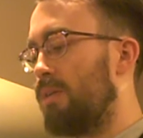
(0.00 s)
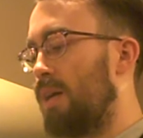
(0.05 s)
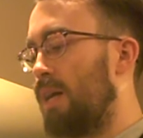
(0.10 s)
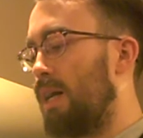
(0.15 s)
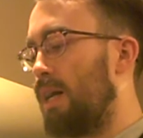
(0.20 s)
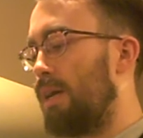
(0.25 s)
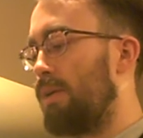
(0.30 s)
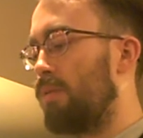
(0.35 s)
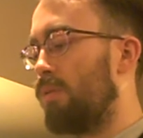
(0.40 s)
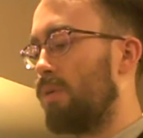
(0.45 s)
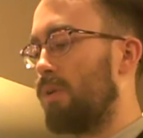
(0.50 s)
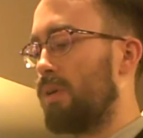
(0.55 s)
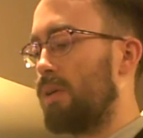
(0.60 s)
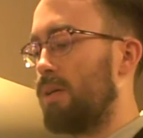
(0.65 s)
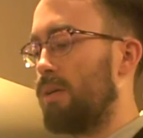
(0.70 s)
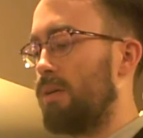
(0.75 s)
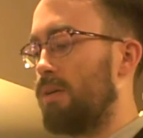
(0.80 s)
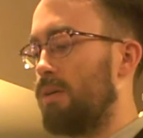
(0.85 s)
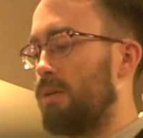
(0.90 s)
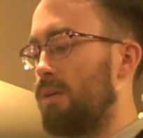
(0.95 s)
eye
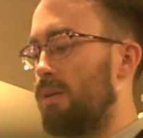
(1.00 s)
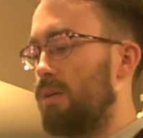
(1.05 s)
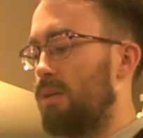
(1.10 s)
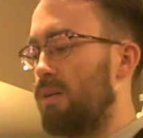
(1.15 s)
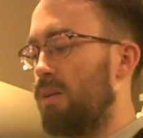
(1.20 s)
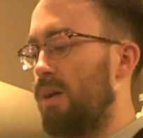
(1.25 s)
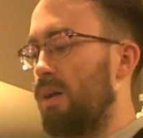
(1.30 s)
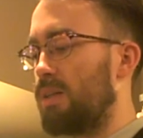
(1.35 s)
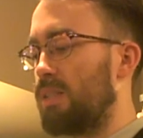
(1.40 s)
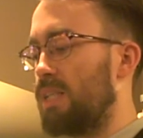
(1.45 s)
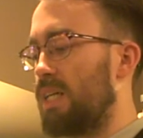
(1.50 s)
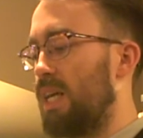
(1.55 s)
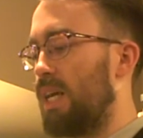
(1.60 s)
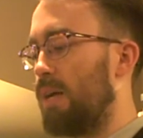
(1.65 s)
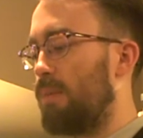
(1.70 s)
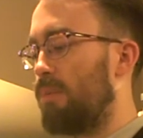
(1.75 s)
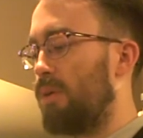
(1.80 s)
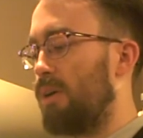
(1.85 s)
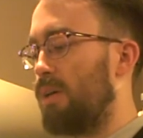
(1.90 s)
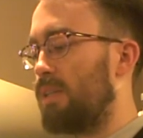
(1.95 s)
organ, locked
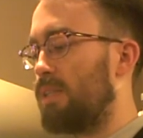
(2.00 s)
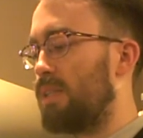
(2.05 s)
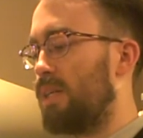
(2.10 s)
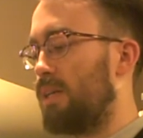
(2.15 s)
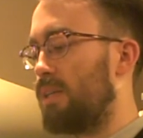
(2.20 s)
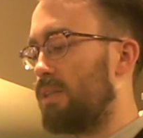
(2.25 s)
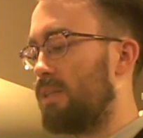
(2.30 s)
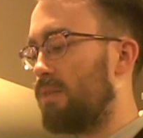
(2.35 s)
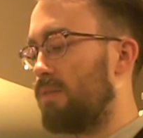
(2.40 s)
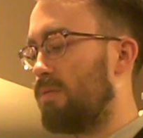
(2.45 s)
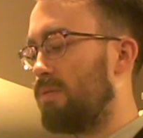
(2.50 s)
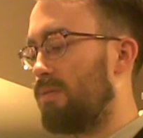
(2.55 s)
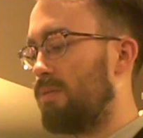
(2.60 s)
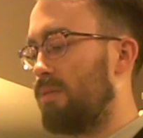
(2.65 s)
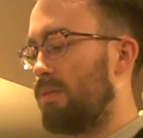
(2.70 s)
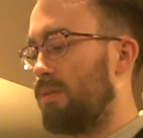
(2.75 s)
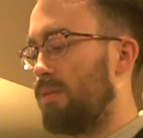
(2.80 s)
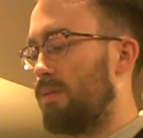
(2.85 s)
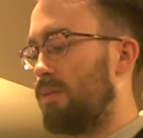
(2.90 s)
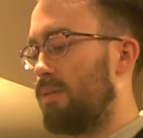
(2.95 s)
camera attentive,
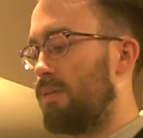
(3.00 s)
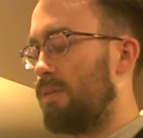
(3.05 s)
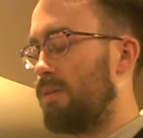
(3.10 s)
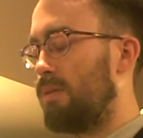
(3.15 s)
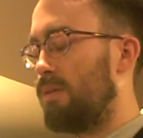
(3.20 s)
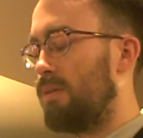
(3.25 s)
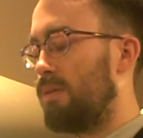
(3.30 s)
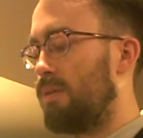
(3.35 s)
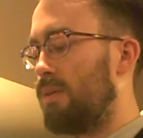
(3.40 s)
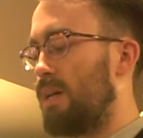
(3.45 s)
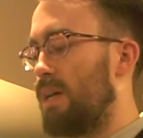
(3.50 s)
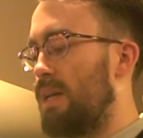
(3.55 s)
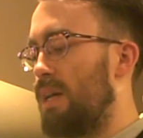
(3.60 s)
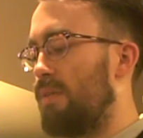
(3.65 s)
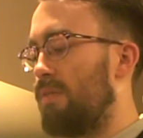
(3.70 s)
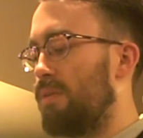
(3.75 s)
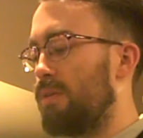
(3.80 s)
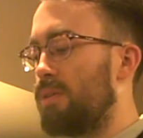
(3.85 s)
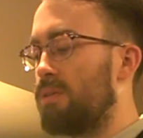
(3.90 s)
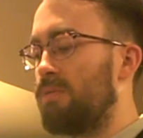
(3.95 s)
an
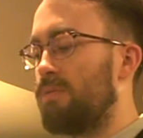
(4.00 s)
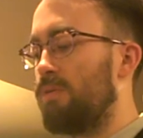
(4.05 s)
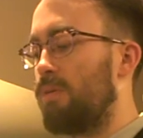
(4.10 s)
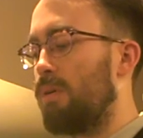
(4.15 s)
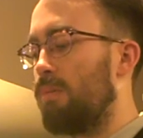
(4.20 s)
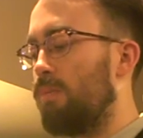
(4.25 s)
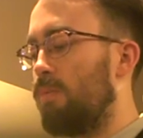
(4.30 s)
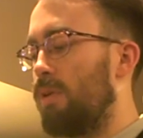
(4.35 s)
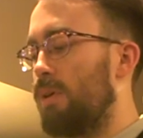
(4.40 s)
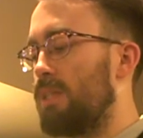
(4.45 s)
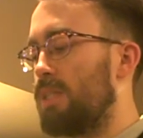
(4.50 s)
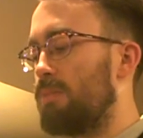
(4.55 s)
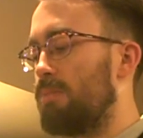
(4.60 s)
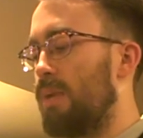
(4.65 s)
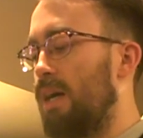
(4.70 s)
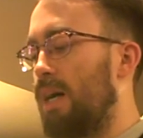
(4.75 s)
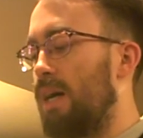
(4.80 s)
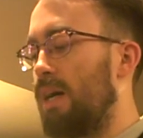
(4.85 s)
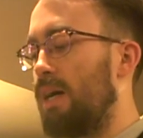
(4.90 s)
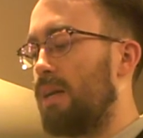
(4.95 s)
effort to form one's
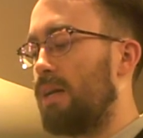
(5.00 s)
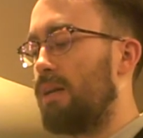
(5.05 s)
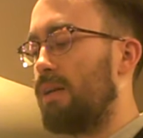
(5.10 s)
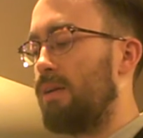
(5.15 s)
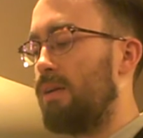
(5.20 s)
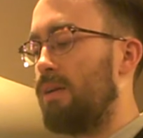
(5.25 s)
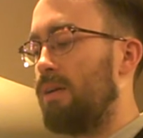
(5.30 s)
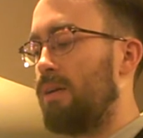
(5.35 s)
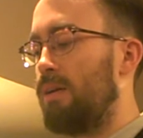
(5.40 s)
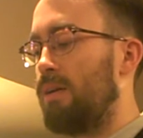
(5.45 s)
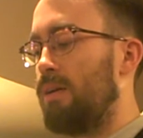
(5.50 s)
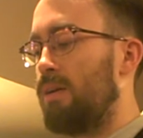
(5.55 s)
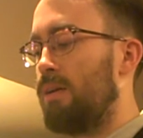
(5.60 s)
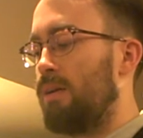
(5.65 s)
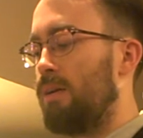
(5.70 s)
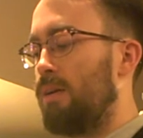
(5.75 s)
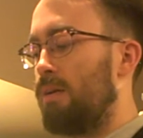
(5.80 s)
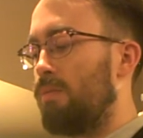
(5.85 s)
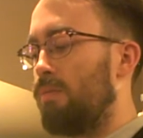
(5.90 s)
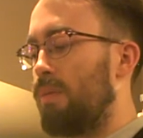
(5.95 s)
mind,
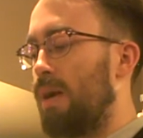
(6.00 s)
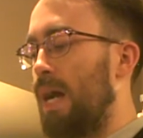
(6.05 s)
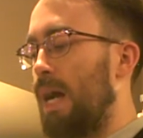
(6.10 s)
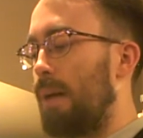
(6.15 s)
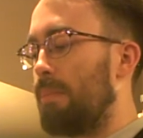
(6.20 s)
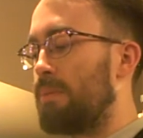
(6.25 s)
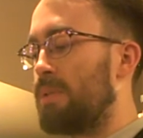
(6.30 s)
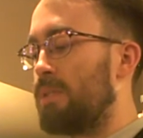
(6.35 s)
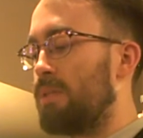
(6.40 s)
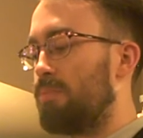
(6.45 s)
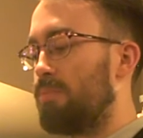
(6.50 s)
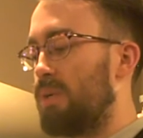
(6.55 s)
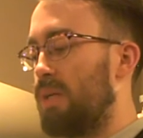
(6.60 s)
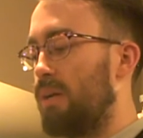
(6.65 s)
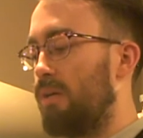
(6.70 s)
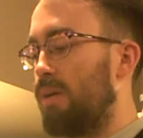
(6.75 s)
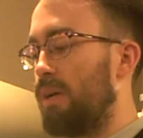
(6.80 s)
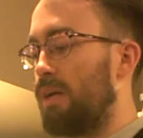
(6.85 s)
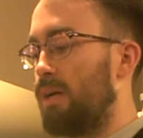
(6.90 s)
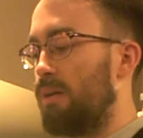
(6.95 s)
wrapped,
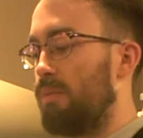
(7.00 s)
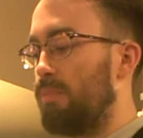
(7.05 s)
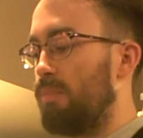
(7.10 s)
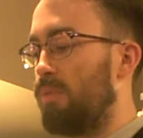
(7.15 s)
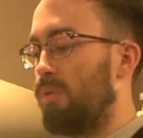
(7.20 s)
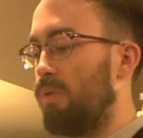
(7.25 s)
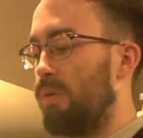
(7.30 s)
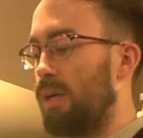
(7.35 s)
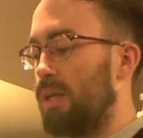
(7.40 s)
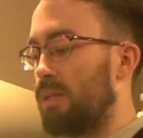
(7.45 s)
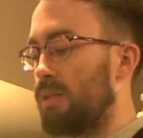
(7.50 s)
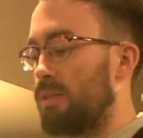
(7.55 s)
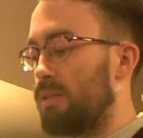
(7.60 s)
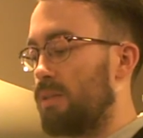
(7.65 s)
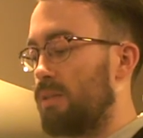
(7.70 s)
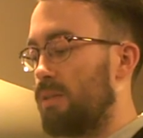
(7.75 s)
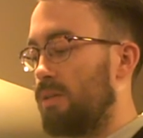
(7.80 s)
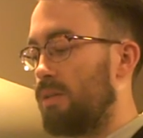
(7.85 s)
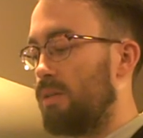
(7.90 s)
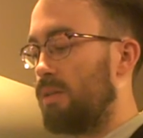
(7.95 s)
period, point.
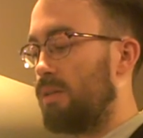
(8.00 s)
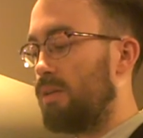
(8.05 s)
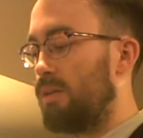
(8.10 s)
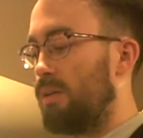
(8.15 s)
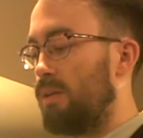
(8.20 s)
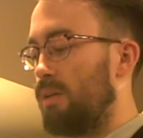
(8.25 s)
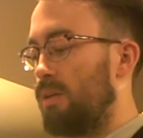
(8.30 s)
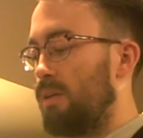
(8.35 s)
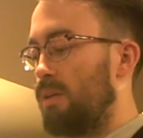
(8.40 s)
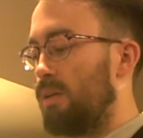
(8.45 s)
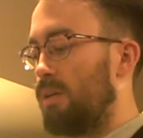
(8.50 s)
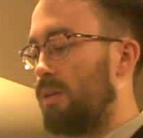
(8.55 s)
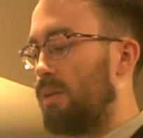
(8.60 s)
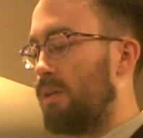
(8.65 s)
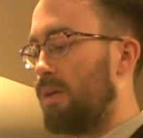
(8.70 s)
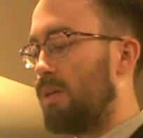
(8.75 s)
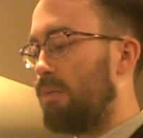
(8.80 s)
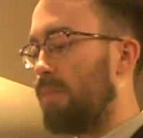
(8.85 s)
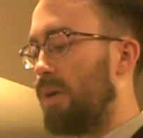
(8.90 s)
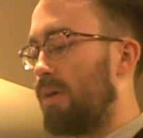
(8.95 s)

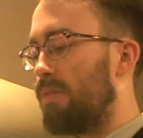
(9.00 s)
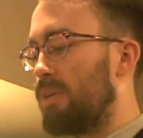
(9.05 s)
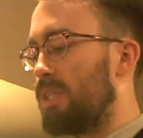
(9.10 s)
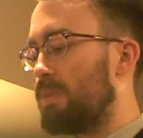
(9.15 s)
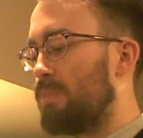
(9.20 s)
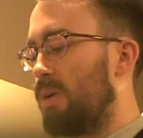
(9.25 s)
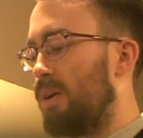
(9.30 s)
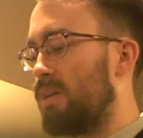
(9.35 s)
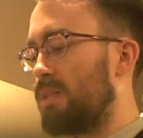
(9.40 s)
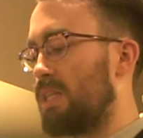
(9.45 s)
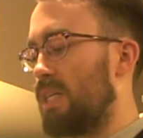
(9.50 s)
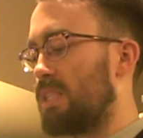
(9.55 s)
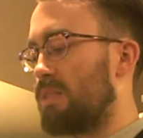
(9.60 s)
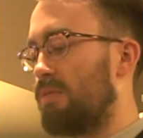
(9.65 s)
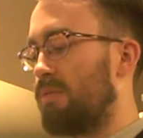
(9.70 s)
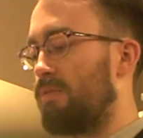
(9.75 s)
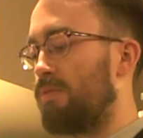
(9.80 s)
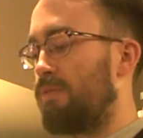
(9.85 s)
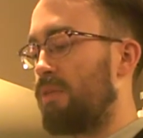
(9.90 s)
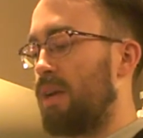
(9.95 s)
My response as of
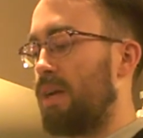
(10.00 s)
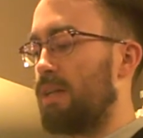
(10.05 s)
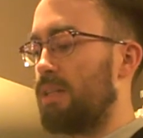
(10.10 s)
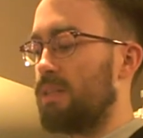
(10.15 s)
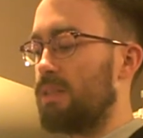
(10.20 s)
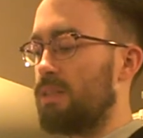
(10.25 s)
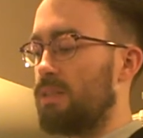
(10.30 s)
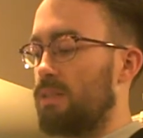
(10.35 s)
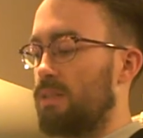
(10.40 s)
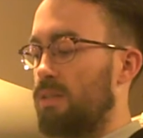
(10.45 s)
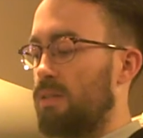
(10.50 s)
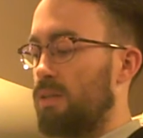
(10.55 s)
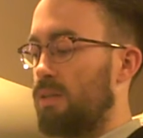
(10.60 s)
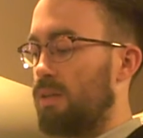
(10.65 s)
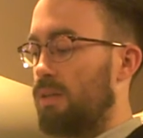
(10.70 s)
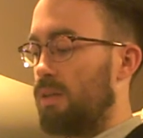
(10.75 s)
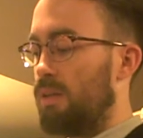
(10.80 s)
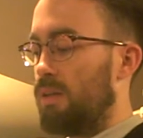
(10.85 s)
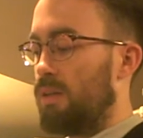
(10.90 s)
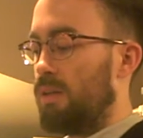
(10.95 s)
friends,
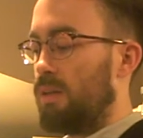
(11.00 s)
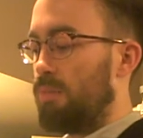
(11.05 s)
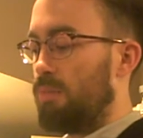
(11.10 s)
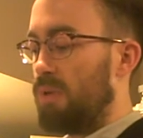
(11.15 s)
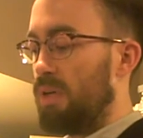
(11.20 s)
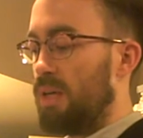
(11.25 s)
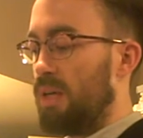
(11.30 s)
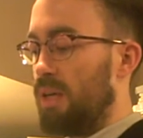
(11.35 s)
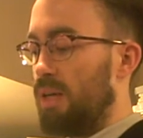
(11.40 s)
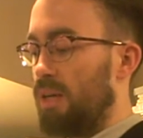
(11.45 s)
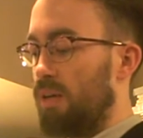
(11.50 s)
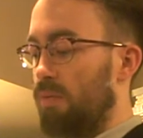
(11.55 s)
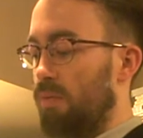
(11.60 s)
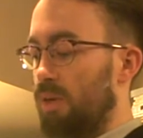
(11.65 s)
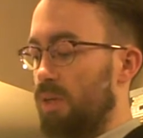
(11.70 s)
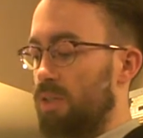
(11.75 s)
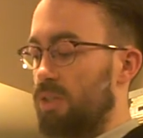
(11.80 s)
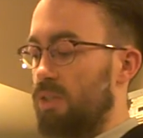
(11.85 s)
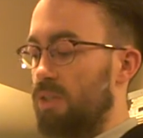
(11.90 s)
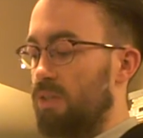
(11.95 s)
beginning
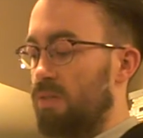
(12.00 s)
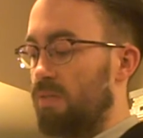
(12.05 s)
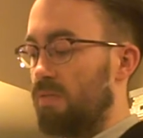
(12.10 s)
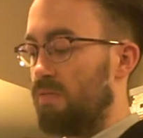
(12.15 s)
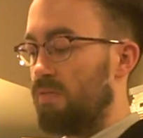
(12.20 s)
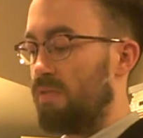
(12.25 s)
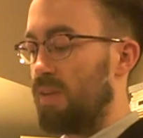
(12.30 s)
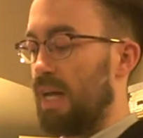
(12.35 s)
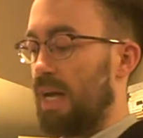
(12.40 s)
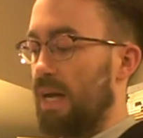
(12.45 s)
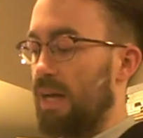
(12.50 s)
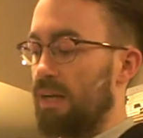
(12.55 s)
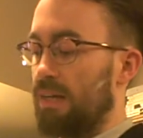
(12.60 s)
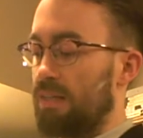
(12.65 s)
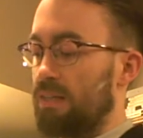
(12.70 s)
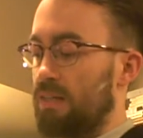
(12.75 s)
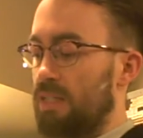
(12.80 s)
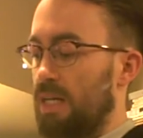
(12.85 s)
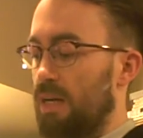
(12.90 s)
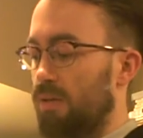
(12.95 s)
which flat,
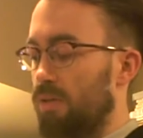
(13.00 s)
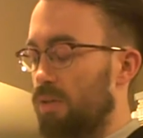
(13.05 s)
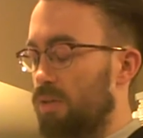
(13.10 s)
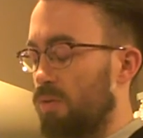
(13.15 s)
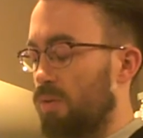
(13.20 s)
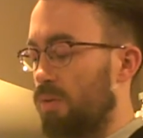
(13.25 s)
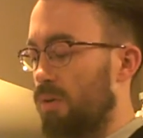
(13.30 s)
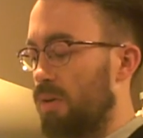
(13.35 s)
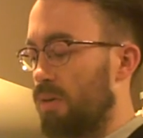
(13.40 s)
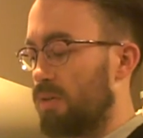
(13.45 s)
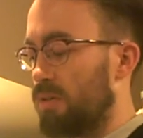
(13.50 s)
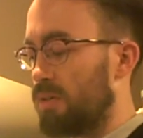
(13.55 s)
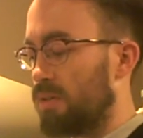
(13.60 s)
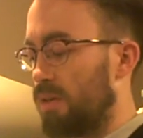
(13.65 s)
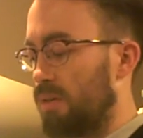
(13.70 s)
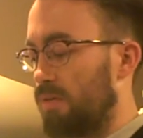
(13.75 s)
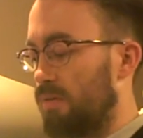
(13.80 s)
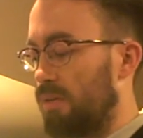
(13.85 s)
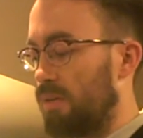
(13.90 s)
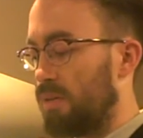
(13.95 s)
territorial
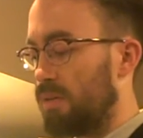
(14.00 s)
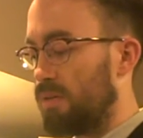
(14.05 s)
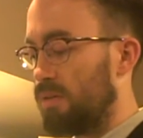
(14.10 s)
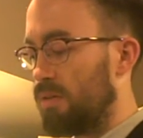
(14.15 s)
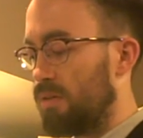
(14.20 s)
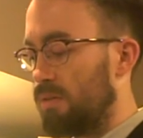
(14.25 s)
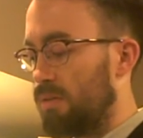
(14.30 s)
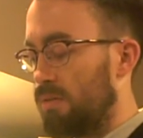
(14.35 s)
surface.